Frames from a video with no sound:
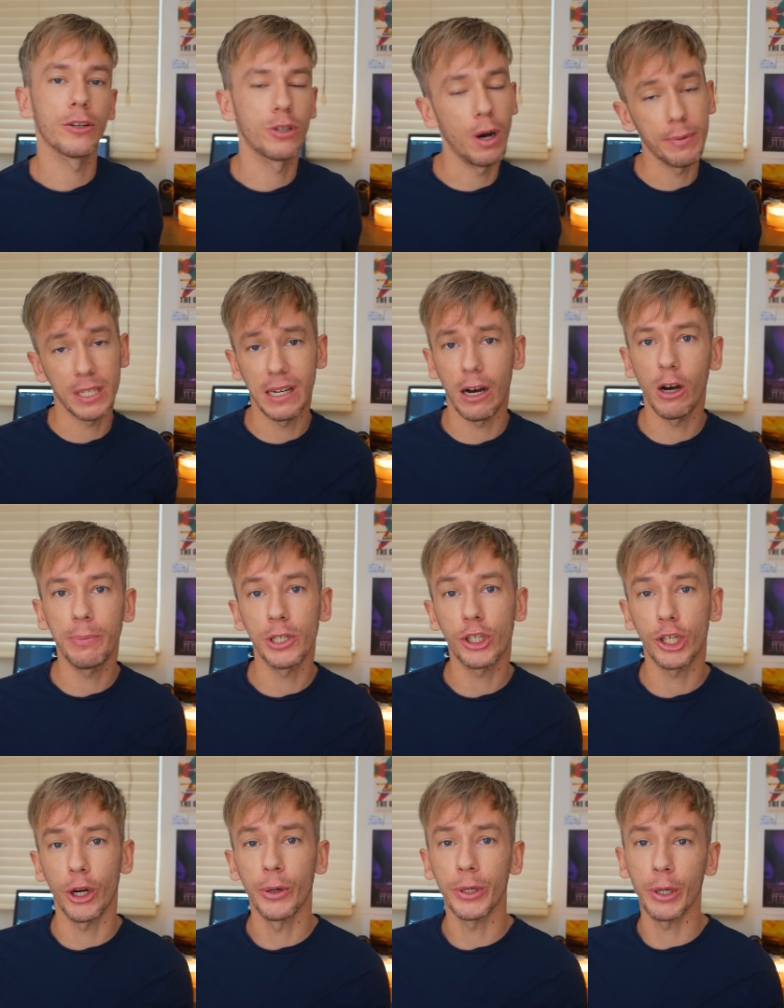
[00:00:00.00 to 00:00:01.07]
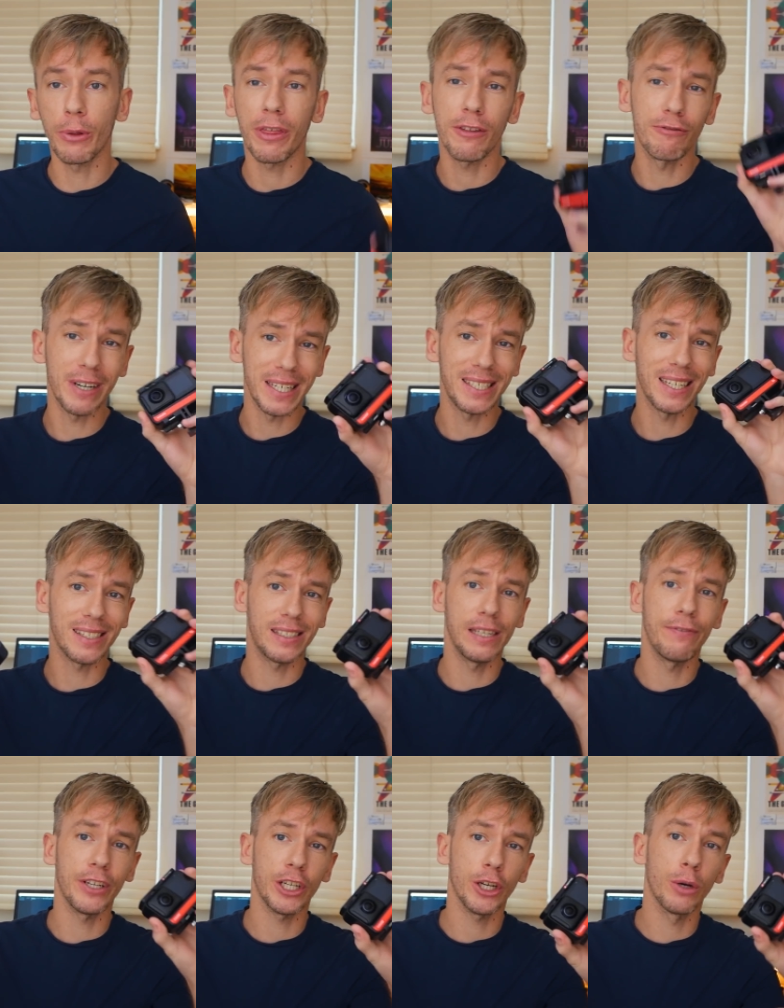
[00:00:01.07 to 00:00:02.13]
So up to now, I've been showing you 360
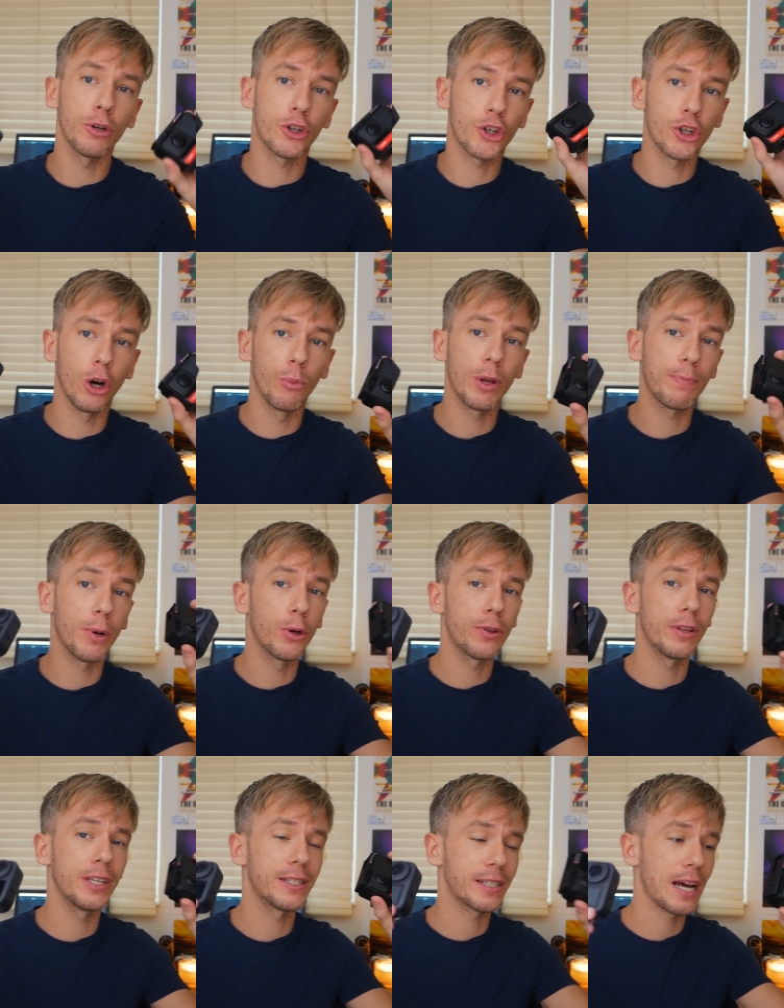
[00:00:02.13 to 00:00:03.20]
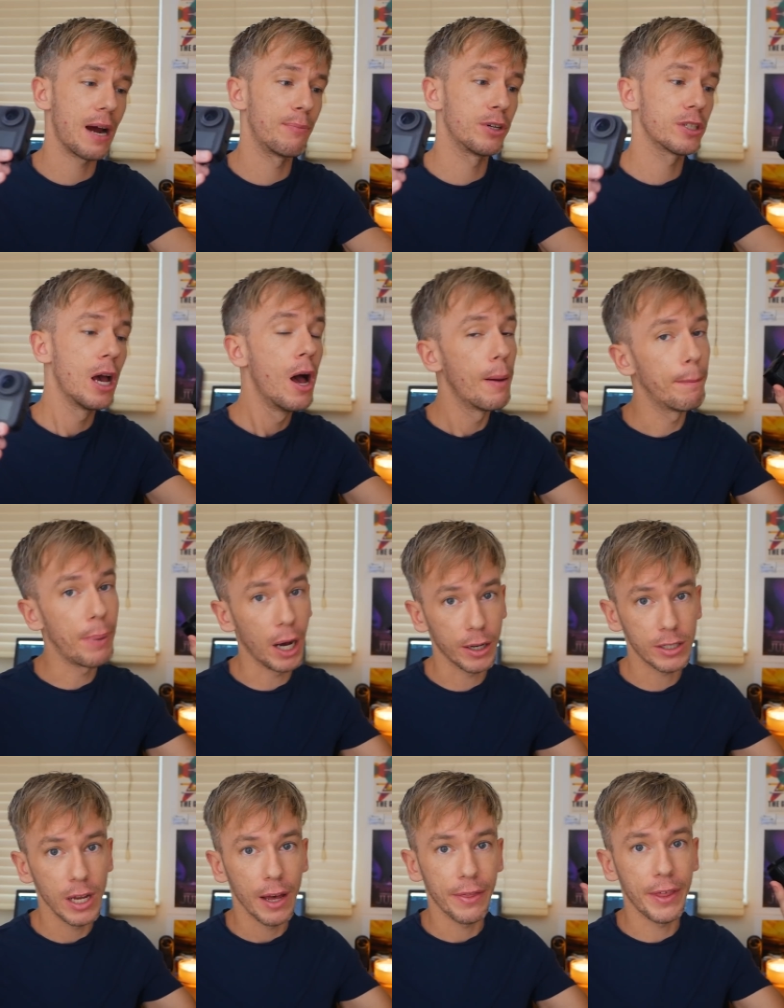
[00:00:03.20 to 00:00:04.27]
video shot with both of these cameras,
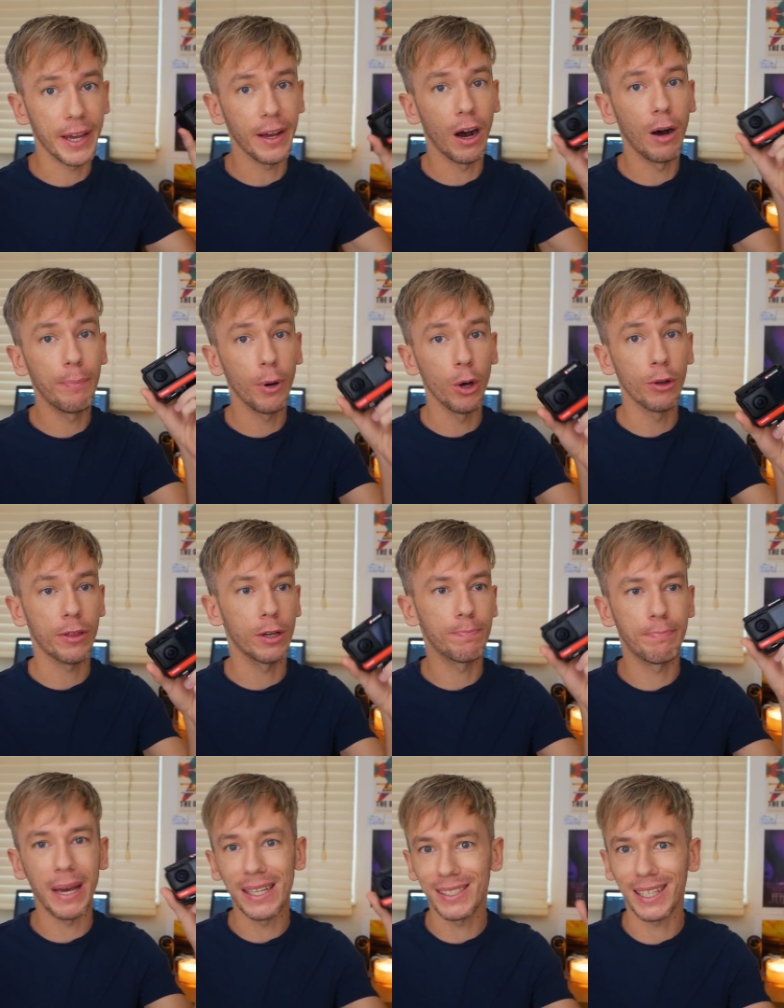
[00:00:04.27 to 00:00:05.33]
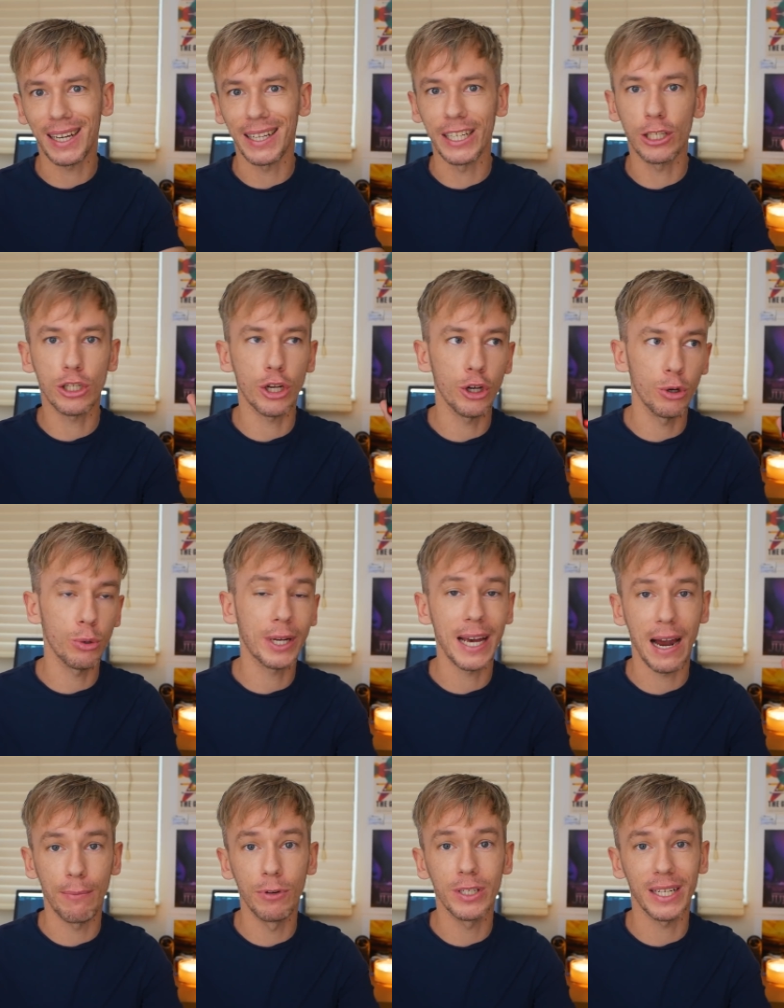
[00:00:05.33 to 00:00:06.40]
but they are both basically two
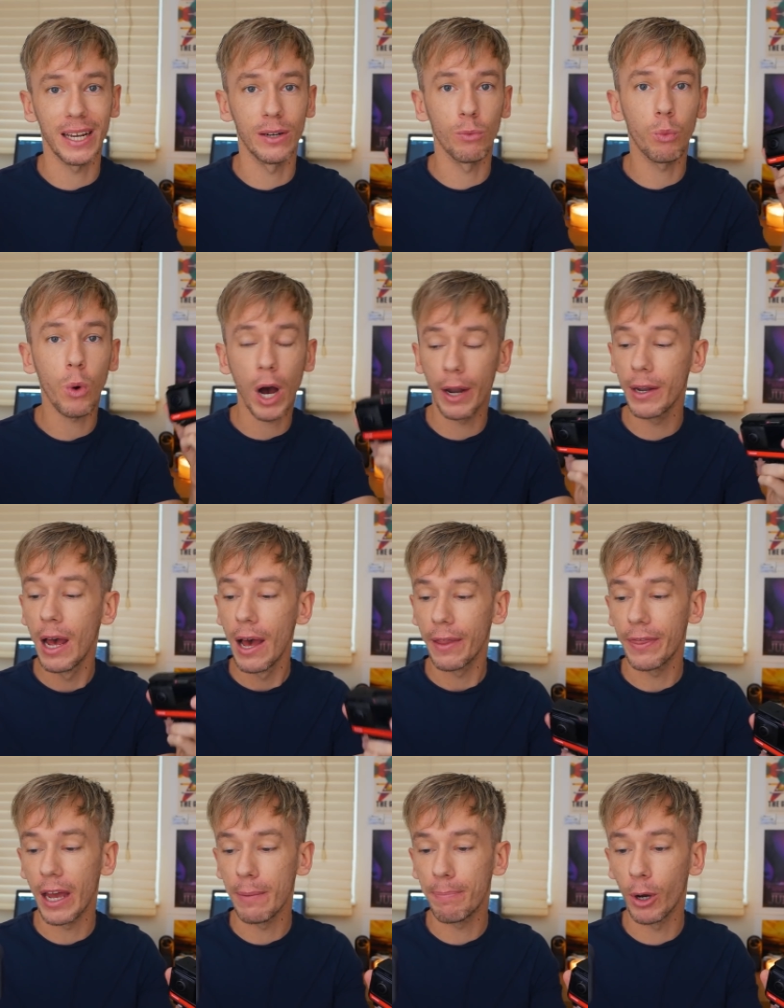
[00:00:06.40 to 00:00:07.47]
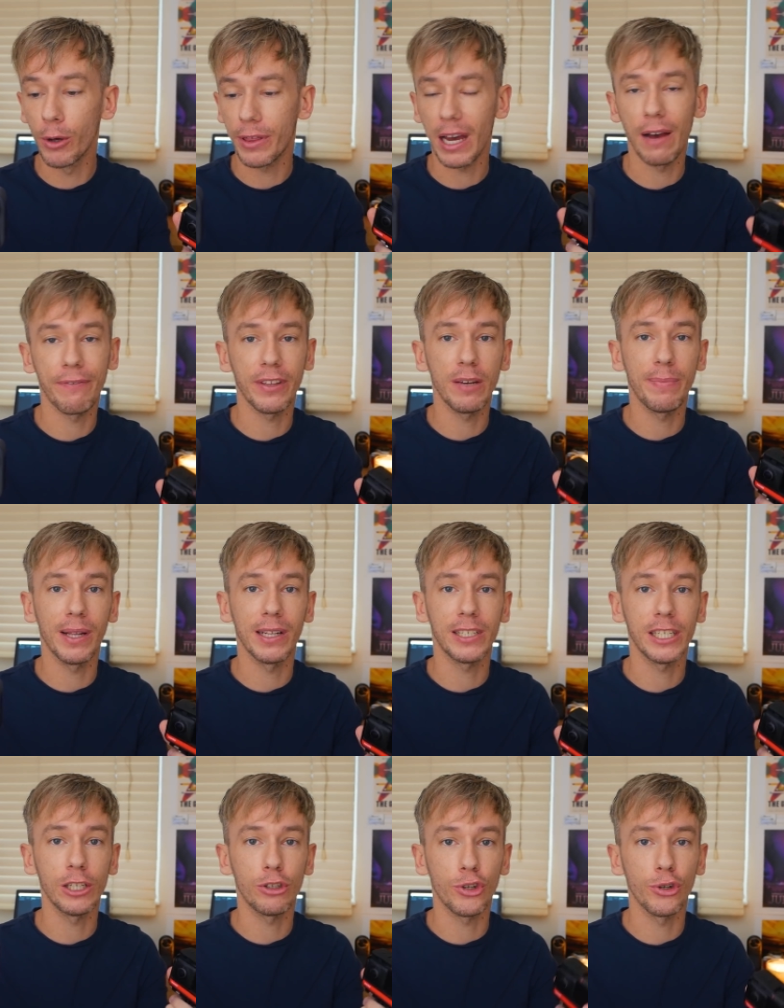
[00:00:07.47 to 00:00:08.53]
cameras in one. They both have the
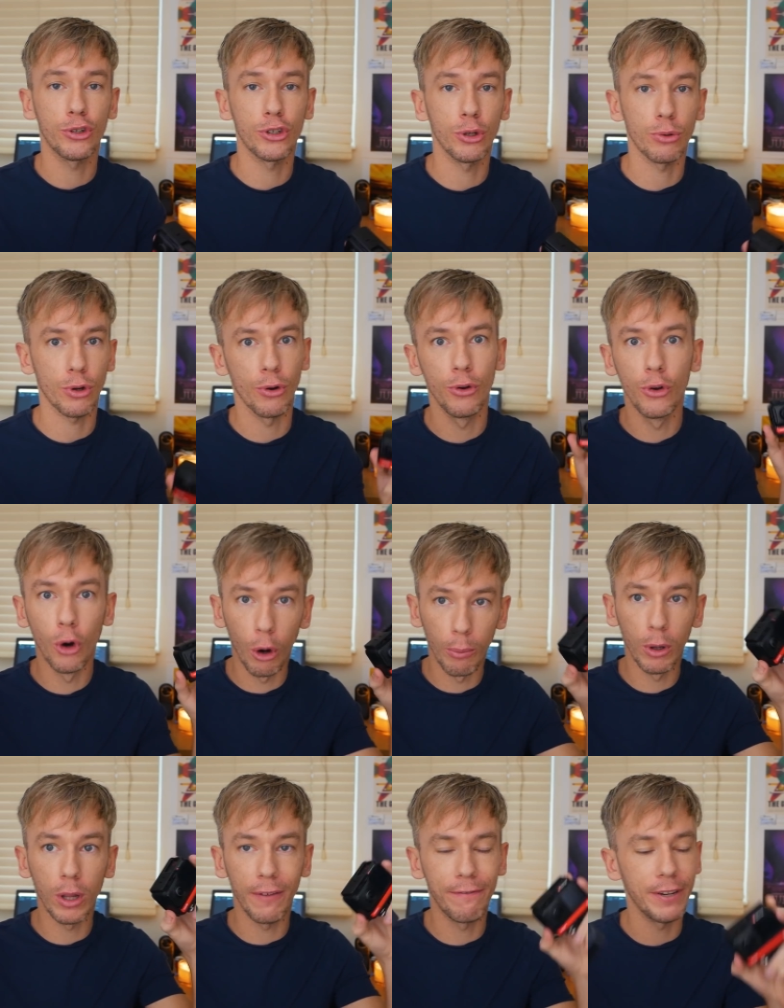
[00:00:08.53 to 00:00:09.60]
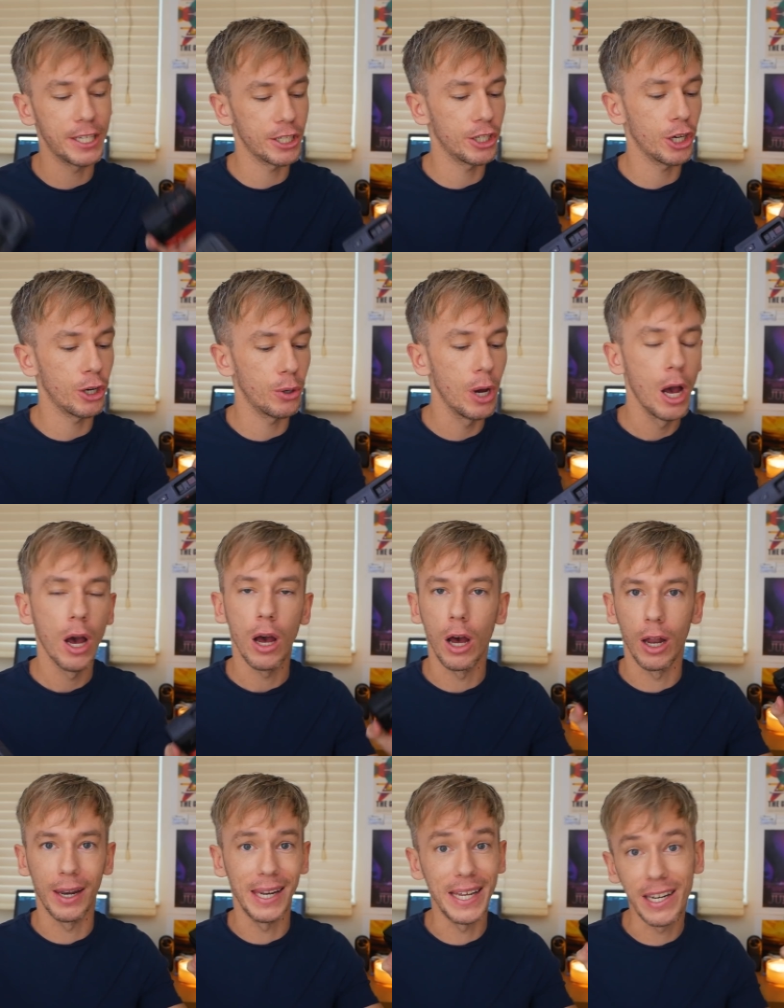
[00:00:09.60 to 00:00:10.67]
ability to shoot normal video,
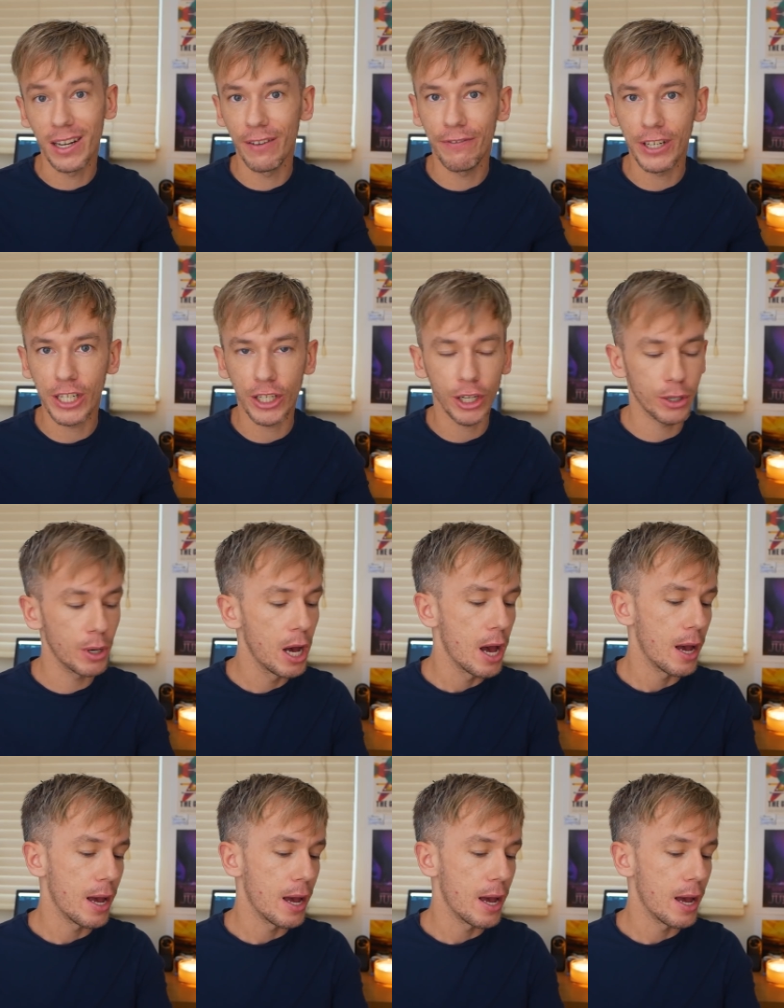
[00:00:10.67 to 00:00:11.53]
linear video,